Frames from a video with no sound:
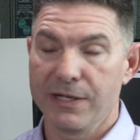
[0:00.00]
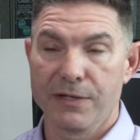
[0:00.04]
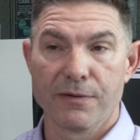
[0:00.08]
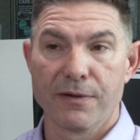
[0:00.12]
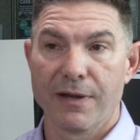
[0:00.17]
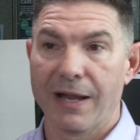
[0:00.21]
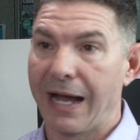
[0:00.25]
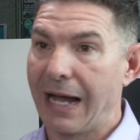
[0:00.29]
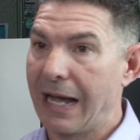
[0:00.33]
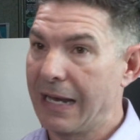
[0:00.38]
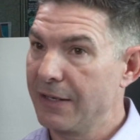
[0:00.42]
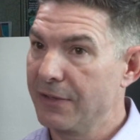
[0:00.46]
we do
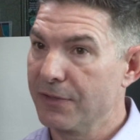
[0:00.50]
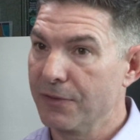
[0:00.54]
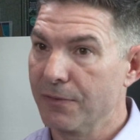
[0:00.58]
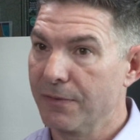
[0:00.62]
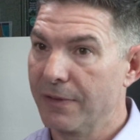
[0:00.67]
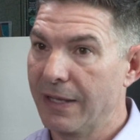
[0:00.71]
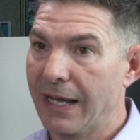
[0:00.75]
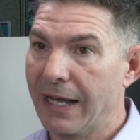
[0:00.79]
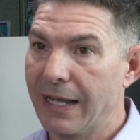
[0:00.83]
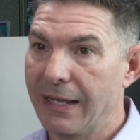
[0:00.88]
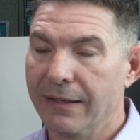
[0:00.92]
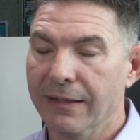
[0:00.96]
not do
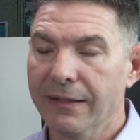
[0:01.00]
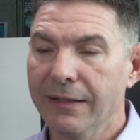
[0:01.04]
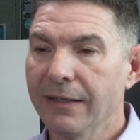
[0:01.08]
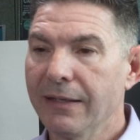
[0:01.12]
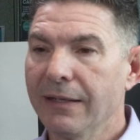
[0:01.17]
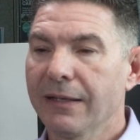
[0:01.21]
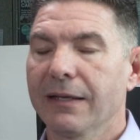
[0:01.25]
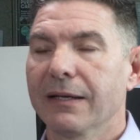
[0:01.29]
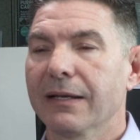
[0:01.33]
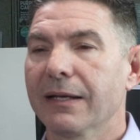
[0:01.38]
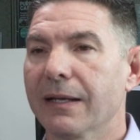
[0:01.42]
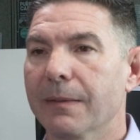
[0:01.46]
that.
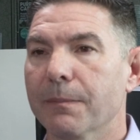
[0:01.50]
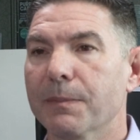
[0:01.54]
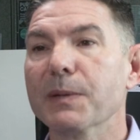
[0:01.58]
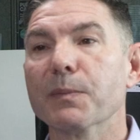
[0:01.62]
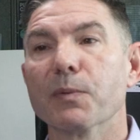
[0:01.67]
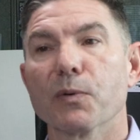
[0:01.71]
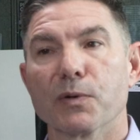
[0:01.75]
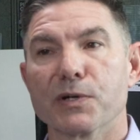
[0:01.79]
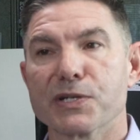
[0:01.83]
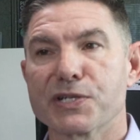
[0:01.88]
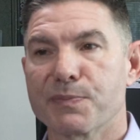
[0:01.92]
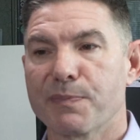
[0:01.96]
And
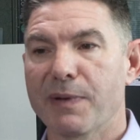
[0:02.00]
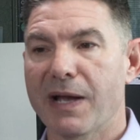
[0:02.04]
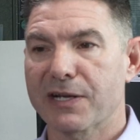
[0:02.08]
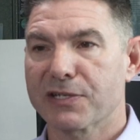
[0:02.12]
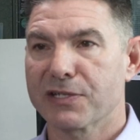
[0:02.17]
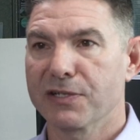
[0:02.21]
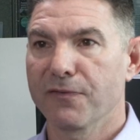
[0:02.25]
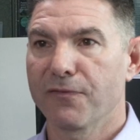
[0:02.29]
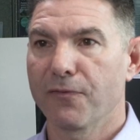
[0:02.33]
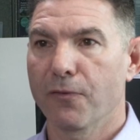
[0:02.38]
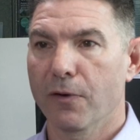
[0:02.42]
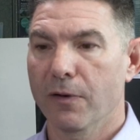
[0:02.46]
people
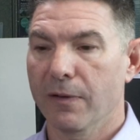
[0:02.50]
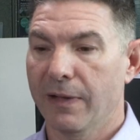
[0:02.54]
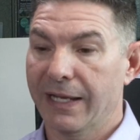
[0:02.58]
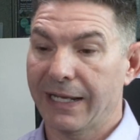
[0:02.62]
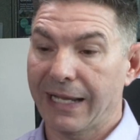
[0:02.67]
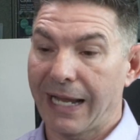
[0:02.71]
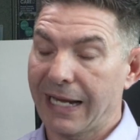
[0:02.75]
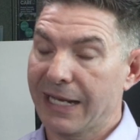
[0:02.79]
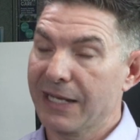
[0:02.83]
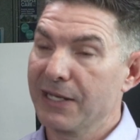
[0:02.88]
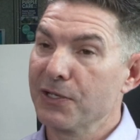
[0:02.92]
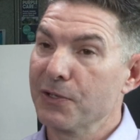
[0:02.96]
respect you for it. Like,
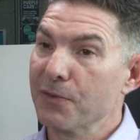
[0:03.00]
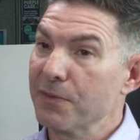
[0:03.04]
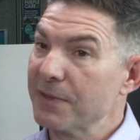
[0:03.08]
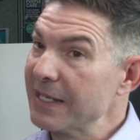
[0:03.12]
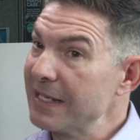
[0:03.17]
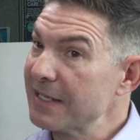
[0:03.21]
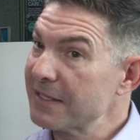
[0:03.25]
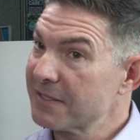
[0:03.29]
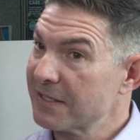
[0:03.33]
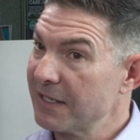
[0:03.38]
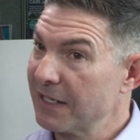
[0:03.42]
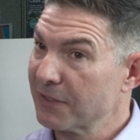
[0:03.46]
I can do
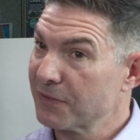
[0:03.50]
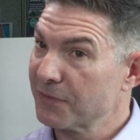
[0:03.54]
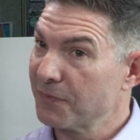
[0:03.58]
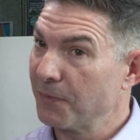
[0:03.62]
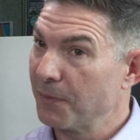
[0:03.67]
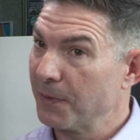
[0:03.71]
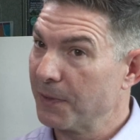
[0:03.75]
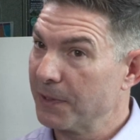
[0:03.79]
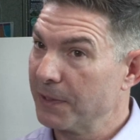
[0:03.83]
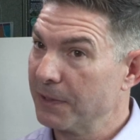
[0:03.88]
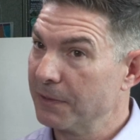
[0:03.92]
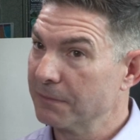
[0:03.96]
these things
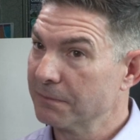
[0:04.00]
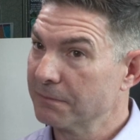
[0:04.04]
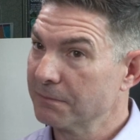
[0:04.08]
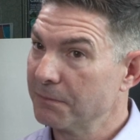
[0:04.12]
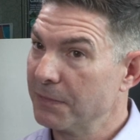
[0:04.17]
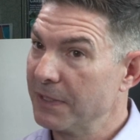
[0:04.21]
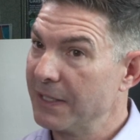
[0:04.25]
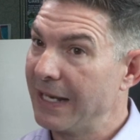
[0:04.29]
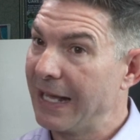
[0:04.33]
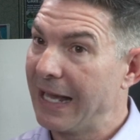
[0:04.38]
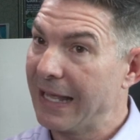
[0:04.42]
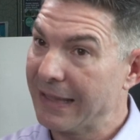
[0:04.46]
for you,
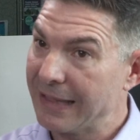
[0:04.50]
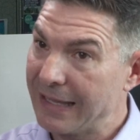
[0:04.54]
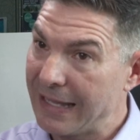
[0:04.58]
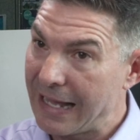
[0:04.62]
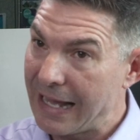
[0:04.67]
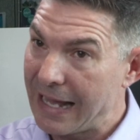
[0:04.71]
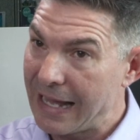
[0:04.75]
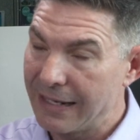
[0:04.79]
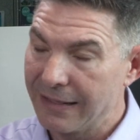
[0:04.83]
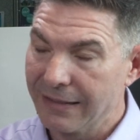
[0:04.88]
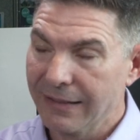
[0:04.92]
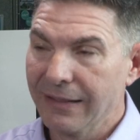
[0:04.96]
but not
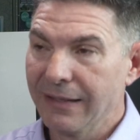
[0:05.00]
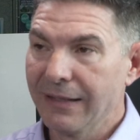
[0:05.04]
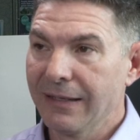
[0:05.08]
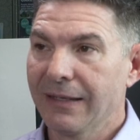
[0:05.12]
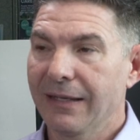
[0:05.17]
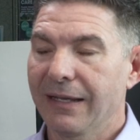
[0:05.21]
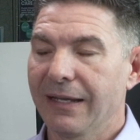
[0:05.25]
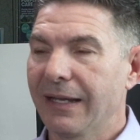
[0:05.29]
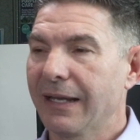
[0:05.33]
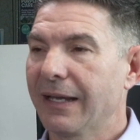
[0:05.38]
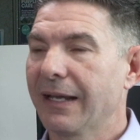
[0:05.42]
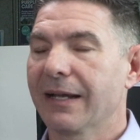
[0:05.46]
that.
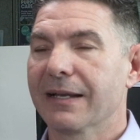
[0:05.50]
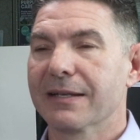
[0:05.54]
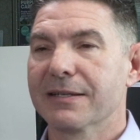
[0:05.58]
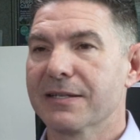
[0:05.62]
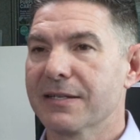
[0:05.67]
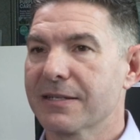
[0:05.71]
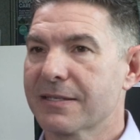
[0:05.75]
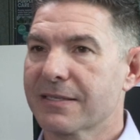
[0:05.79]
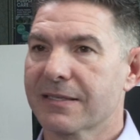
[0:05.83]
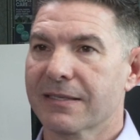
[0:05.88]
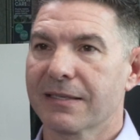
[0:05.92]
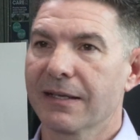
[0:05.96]
And
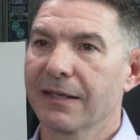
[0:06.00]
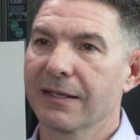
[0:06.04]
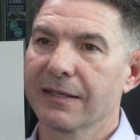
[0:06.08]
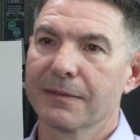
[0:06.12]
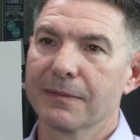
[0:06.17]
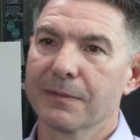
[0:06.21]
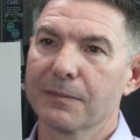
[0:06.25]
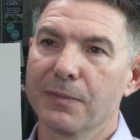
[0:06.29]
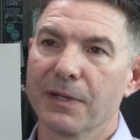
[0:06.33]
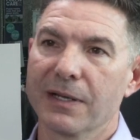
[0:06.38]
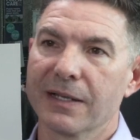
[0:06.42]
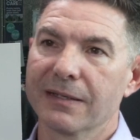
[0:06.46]

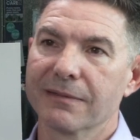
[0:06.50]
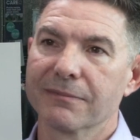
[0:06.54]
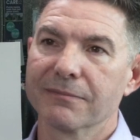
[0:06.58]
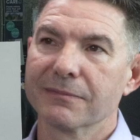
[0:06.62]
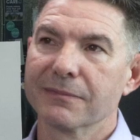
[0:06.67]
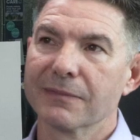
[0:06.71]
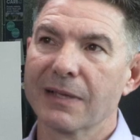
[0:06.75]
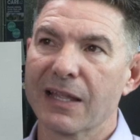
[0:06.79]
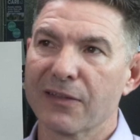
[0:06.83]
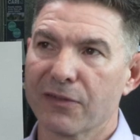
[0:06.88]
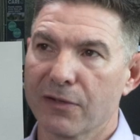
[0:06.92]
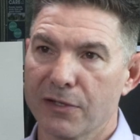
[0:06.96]
but
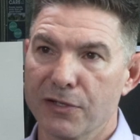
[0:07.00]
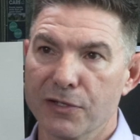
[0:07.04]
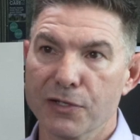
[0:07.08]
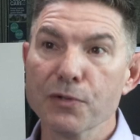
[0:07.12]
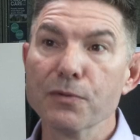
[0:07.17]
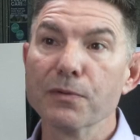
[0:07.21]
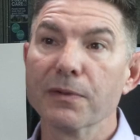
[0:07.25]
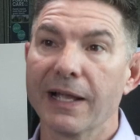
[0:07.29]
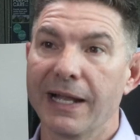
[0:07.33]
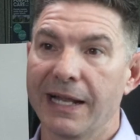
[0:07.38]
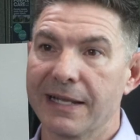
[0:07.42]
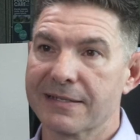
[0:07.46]
as a
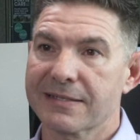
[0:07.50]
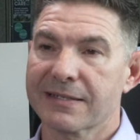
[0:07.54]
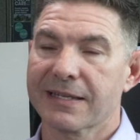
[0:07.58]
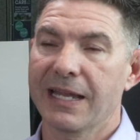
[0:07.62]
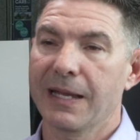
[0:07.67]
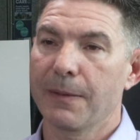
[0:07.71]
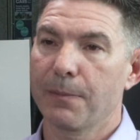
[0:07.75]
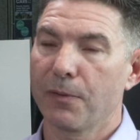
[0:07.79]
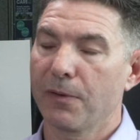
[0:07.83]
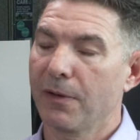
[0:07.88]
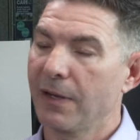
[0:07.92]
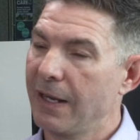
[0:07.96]
new
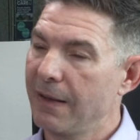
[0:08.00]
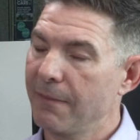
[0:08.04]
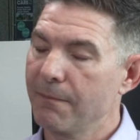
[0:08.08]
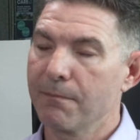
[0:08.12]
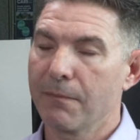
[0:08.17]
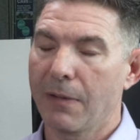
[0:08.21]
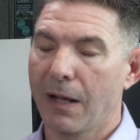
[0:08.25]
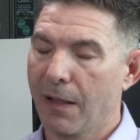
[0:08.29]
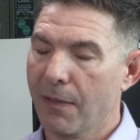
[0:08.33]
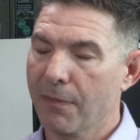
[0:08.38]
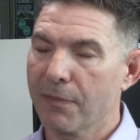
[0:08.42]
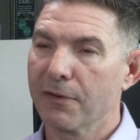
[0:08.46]

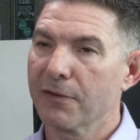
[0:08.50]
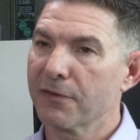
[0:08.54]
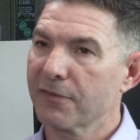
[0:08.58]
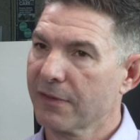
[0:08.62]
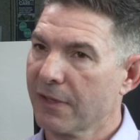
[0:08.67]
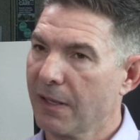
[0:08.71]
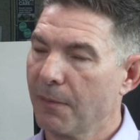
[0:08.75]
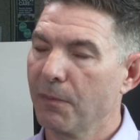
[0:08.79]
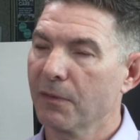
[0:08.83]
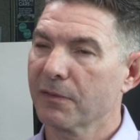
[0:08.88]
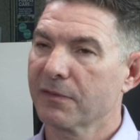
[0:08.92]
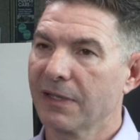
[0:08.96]
landscaper, there's a
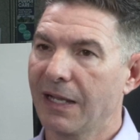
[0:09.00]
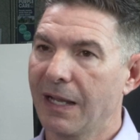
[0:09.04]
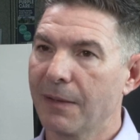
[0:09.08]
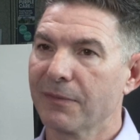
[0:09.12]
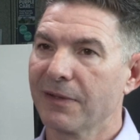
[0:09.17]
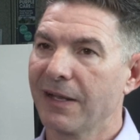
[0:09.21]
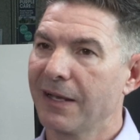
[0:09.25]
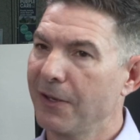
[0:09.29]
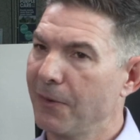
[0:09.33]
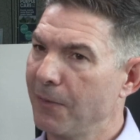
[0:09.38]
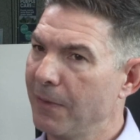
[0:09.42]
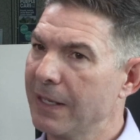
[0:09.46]
couple of times
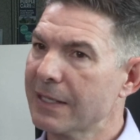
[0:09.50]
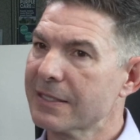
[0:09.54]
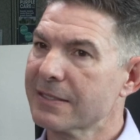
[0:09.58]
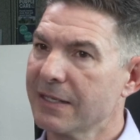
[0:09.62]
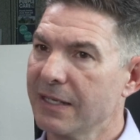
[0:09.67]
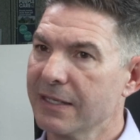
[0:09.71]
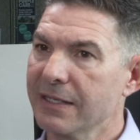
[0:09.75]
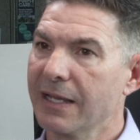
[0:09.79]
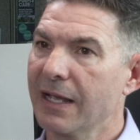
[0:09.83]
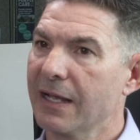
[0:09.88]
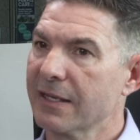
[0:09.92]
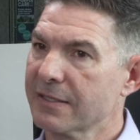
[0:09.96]
I know I
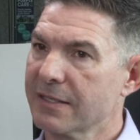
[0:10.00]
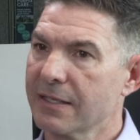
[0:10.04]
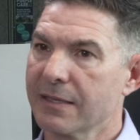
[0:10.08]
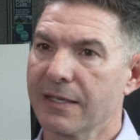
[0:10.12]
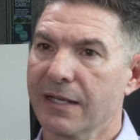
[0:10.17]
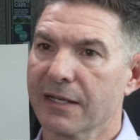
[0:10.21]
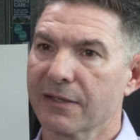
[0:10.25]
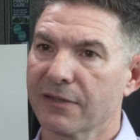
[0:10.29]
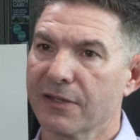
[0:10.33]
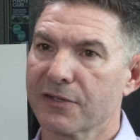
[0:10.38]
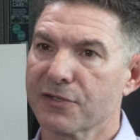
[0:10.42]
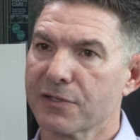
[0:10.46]
said yes to
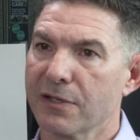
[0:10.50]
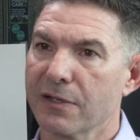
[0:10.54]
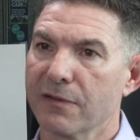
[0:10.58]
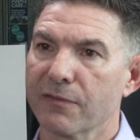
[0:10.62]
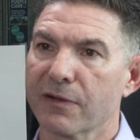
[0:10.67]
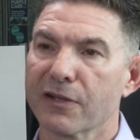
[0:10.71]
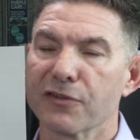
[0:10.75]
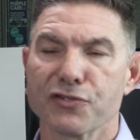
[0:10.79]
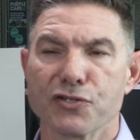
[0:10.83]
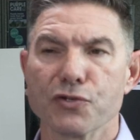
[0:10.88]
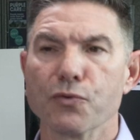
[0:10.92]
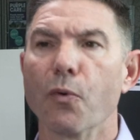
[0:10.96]
things I shouldn't,
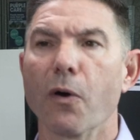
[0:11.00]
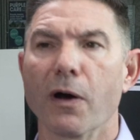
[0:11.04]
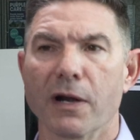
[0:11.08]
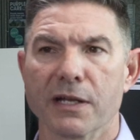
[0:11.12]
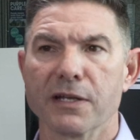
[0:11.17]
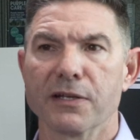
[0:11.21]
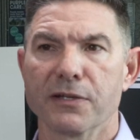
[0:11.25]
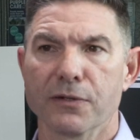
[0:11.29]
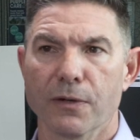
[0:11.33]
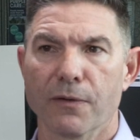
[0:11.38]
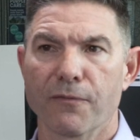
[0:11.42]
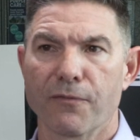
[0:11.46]
because you want
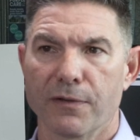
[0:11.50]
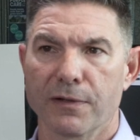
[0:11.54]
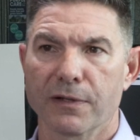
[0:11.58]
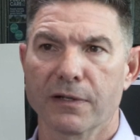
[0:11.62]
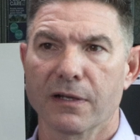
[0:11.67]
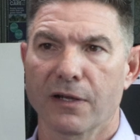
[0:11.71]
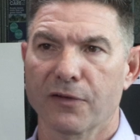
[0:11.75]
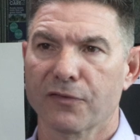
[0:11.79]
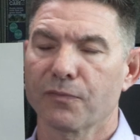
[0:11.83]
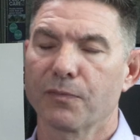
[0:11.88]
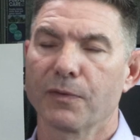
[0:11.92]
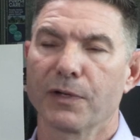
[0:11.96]
to do it for the
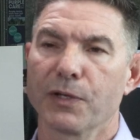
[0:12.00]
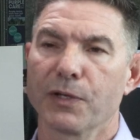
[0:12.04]
customer.